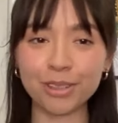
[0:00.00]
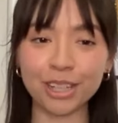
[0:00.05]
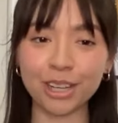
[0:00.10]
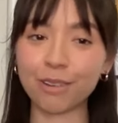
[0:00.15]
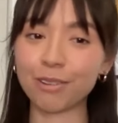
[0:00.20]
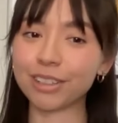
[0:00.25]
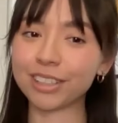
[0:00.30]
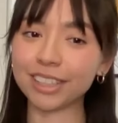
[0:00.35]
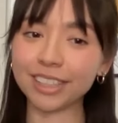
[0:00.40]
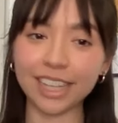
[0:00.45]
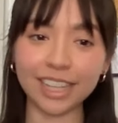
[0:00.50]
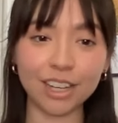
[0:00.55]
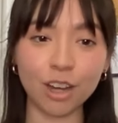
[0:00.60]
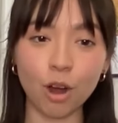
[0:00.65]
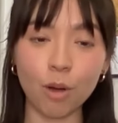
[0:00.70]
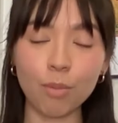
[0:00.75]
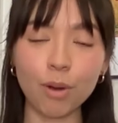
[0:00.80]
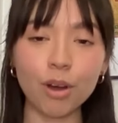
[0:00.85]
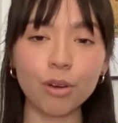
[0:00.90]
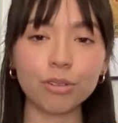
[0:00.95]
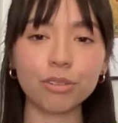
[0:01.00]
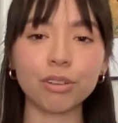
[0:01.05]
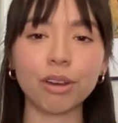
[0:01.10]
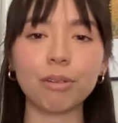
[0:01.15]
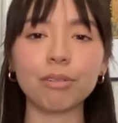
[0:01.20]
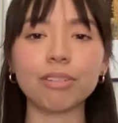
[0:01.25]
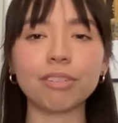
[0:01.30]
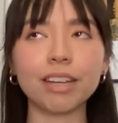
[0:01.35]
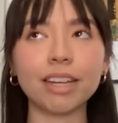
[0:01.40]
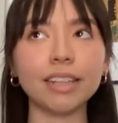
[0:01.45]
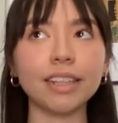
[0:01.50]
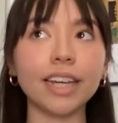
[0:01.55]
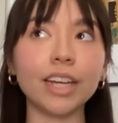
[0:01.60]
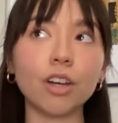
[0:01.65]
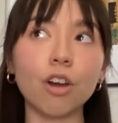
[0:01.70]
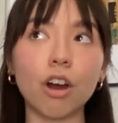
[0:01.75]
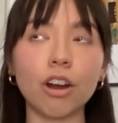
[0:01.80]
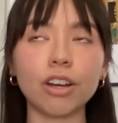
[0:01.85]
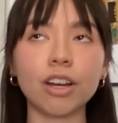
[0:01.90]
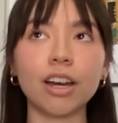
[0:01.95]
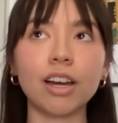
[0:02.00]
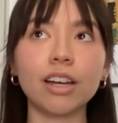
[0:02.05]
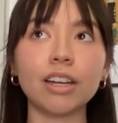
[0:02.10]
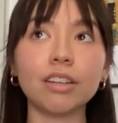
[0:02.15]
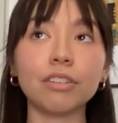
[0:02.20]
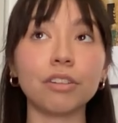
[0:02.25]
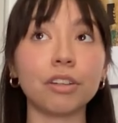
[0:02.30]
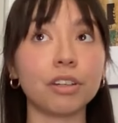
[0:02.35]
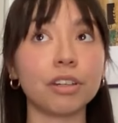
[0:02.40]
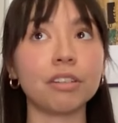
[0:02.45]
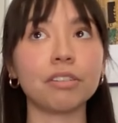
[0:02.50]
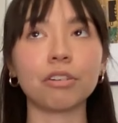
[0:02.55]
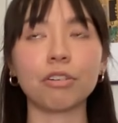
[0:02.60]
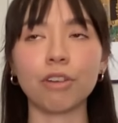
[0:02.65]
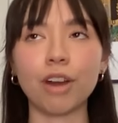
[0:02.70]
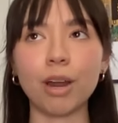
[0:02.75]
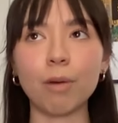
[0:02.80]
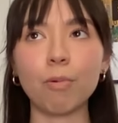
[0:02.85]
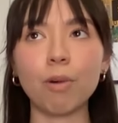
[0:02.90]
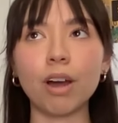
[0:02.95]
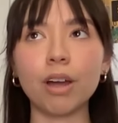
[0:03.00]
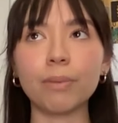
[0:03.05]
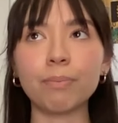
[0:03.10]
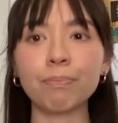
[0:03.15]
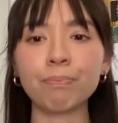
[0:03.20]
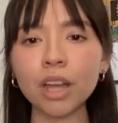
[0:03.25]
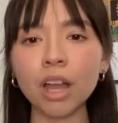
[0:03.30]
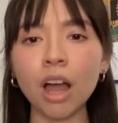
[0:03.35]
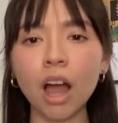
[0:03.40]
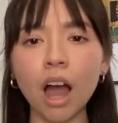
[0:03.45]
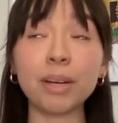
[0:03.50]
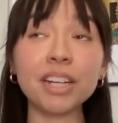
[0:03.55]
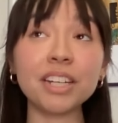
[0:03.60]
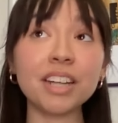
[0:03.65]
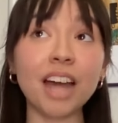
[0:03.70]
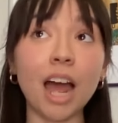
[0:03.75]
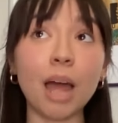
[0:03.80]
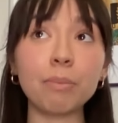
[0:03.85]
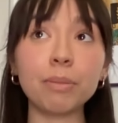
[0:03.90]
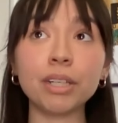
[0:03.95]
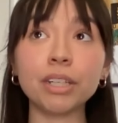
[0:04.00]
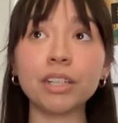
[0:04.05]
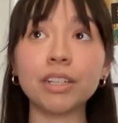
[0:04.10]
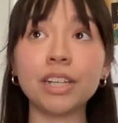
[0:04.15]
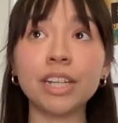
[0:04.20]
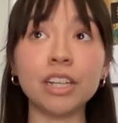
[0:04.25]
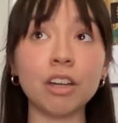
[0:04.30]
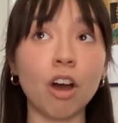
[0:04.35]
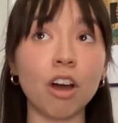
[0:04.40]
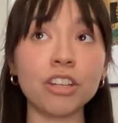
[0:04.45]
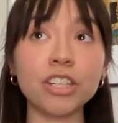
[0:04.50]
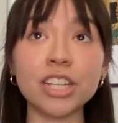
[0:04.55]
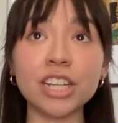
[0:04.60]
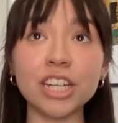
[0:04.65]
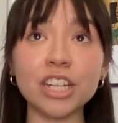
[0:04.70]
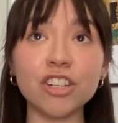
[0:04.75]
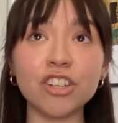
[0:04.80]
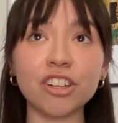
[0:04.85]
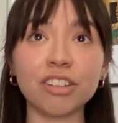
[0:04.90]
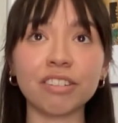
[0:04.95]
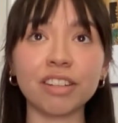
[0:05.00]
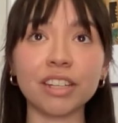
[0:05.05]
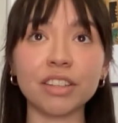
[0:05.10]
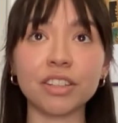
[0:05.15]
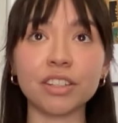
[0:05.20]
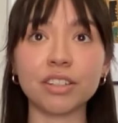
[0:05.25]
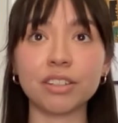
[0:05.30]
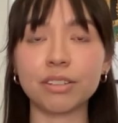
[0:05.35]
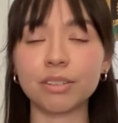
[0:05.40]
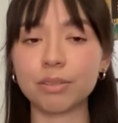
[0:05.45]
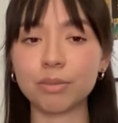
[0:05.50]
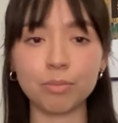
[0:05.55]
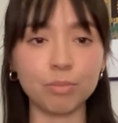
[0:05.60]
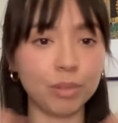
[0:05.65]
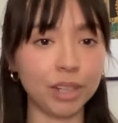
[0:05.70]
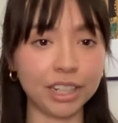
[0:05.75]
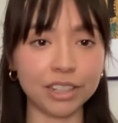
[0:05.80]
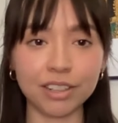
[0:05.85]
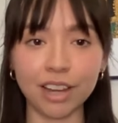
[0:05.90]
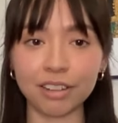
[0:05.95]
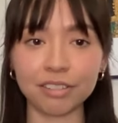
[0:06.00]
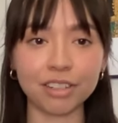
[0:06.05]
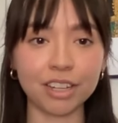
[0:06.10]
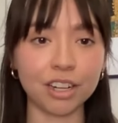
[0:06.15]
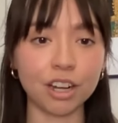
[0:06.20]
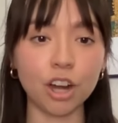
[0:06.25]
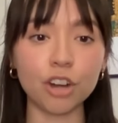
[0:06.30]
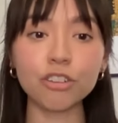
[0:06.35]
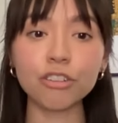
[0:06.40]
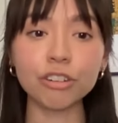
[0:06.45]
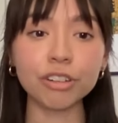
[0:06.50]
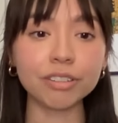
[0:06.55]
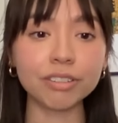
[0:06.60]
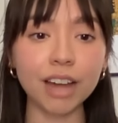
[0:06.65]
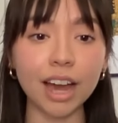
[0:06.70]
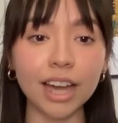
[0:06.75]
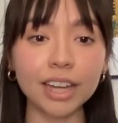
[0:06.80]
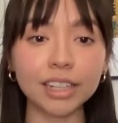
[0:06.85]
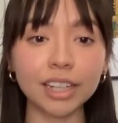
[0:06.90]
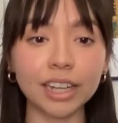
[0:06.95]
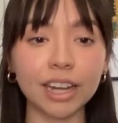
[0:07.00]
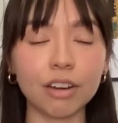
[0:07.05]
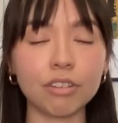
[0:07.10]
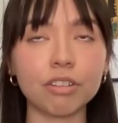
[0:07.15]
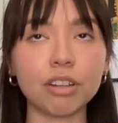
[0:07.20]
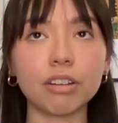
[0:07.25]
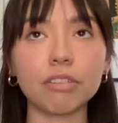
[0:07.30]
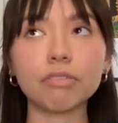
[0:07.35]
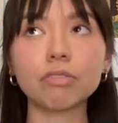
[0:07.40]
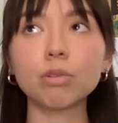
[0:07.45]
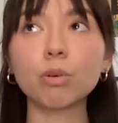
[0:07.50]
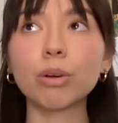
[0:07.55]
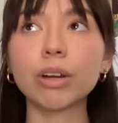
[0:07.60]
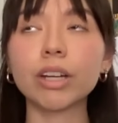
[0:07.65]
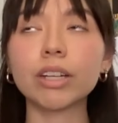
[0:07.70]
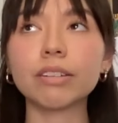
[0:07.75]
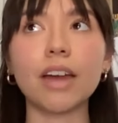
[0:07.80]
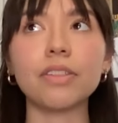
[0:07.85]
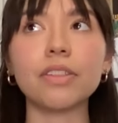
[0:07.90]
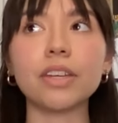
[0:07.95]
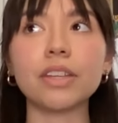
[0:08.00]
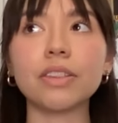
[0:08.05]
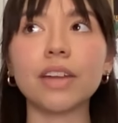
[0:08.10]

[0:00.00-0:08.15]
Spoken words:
than going to Lake Como, so I would say Lake Garda is a great one. Spending time in Chianti and just, like, the, like, Tuscan countryside, like, outside of Florence, I think